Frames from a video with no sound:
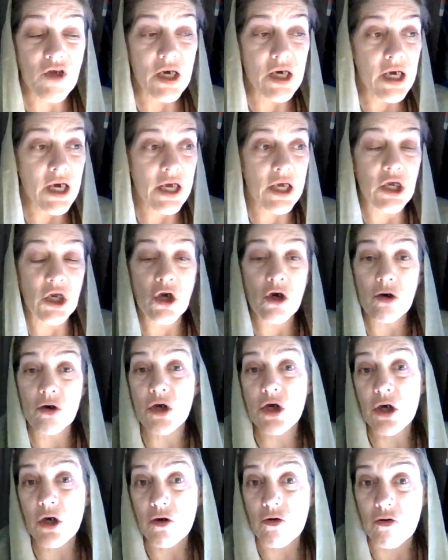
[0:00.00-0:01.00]
and your
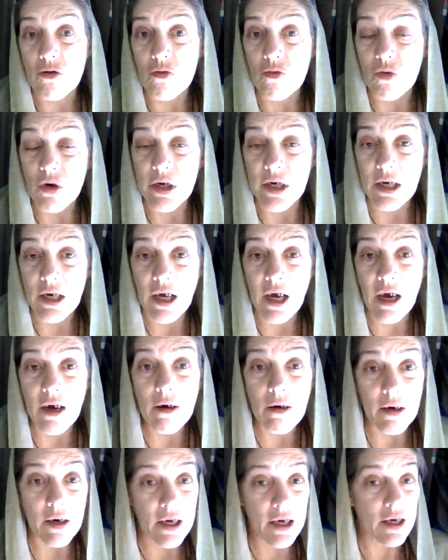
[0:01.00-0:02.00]
children would
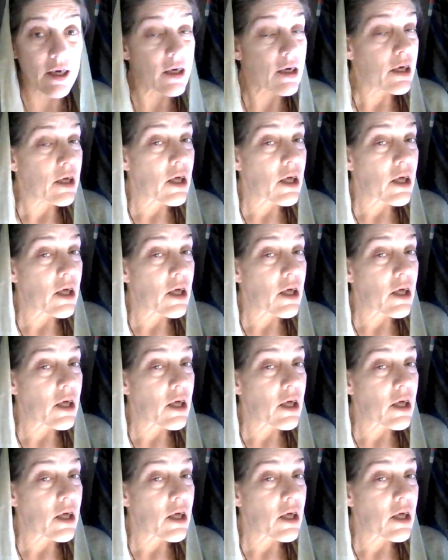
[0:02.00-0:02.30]
inherit it.